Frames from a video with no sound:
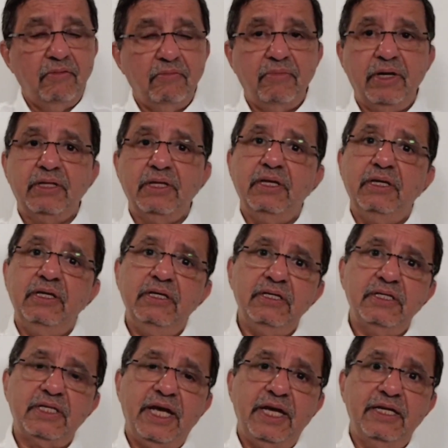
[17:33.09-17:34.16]
but the her
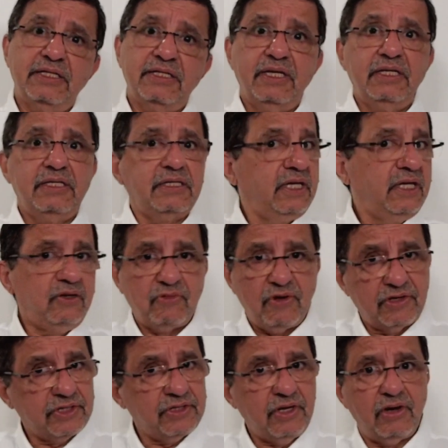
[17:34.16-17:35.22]
side says it
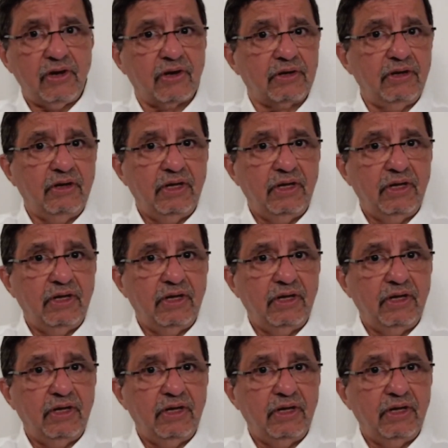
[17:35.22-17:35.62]
was not.